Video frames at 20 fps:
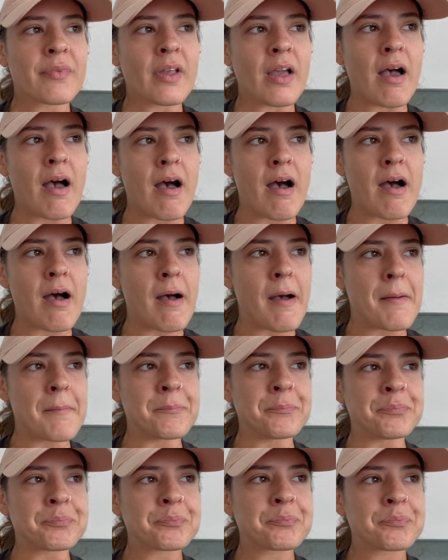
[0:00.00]

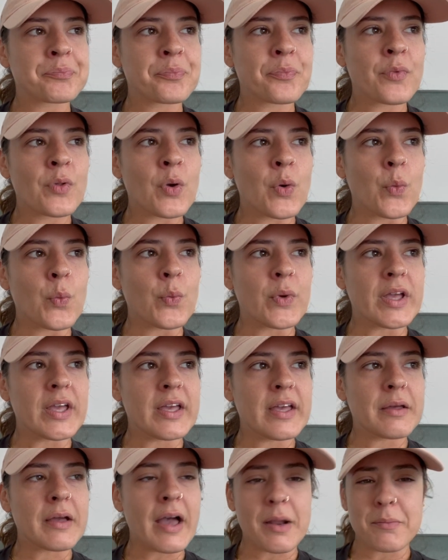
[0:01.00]
Um,
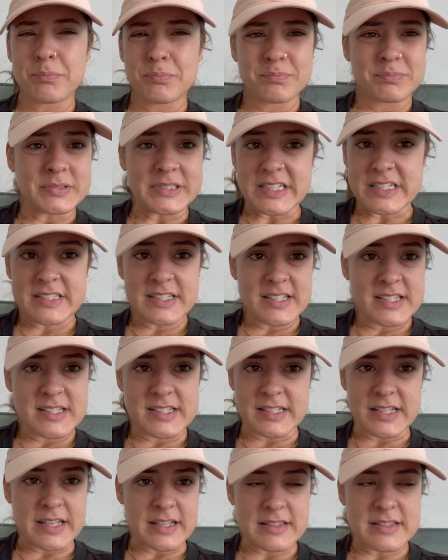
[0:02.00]
we had decent
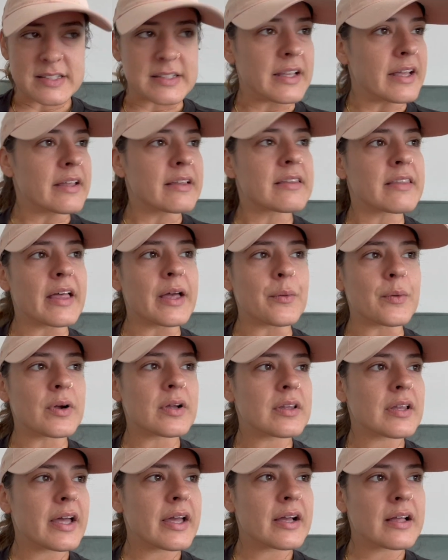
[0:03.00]
seats. Like they were
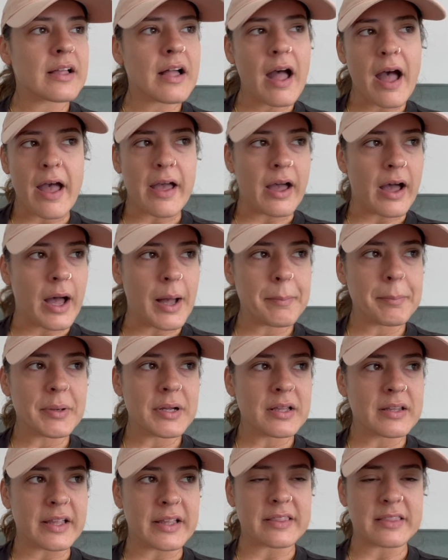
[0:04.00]
like a high up,
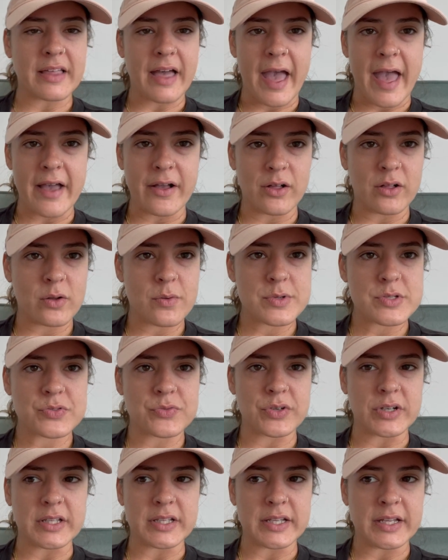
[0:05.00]
but like the angle was
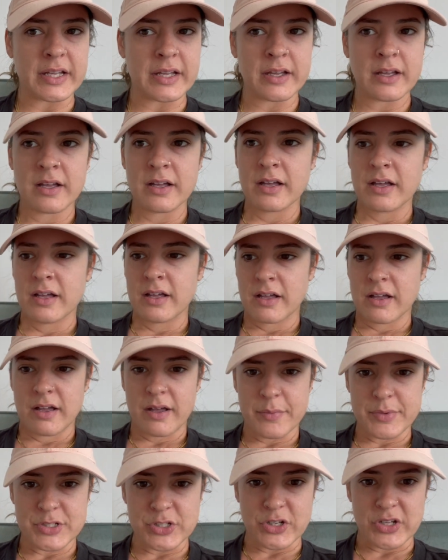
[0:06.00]
really it
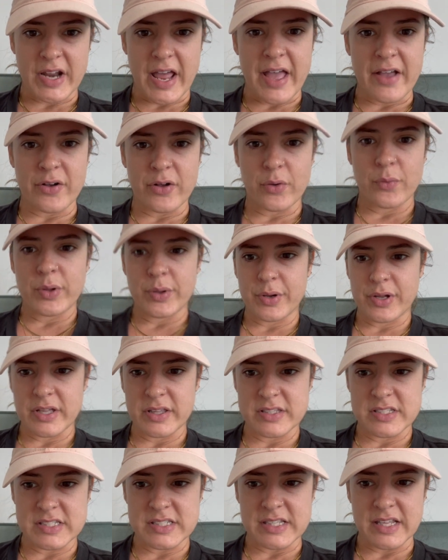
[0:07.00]
was a good angle. We
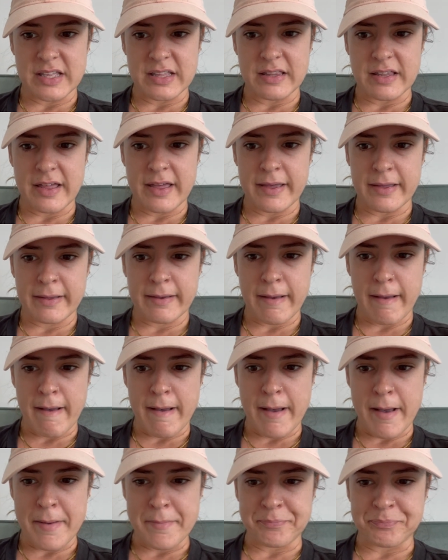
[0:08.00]
could see like,
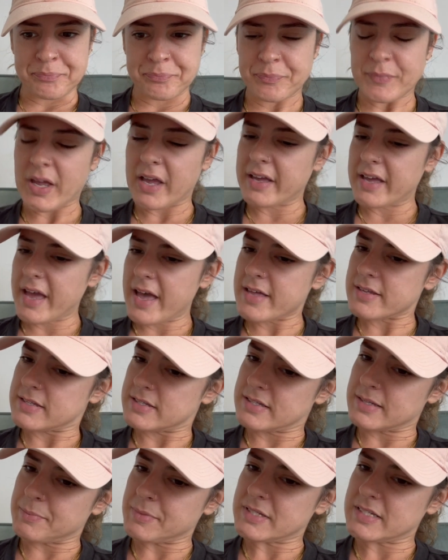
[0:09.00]
um, I
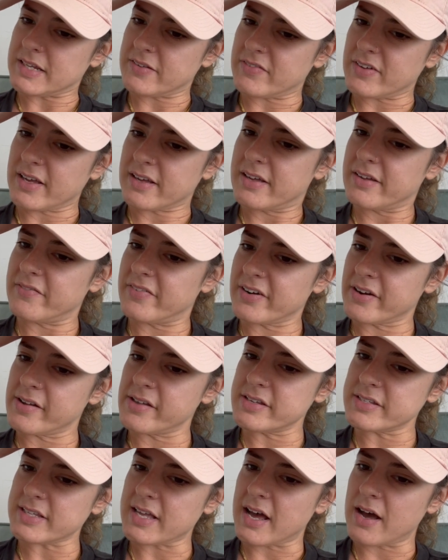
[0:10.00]
guess, let me see if I can figure
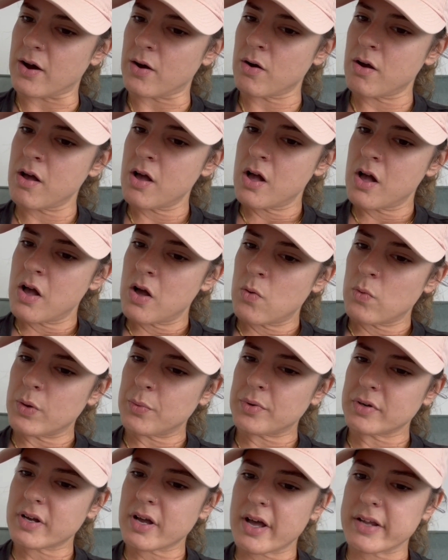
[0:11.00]
this out we
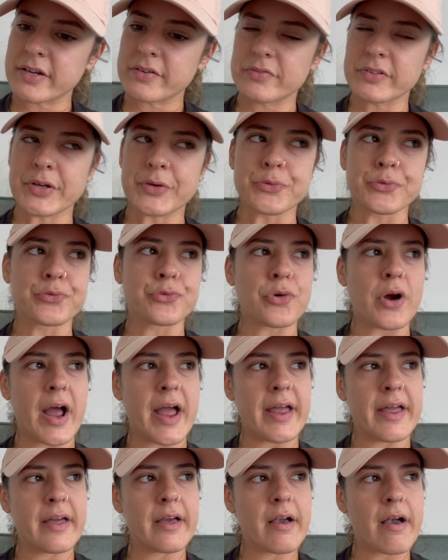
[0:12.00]
were kind of like
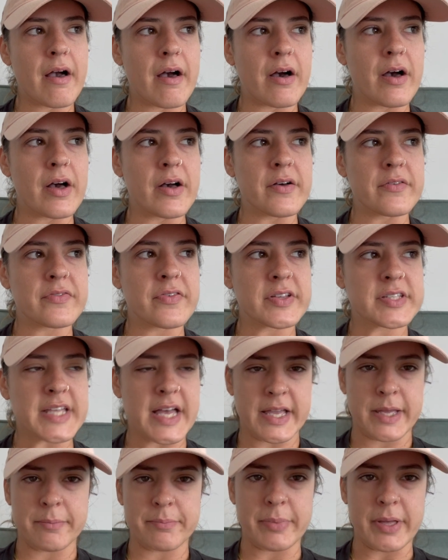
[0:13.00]
right of
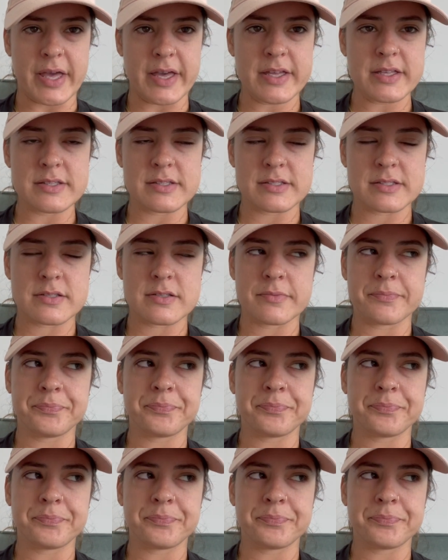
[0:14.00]
second base.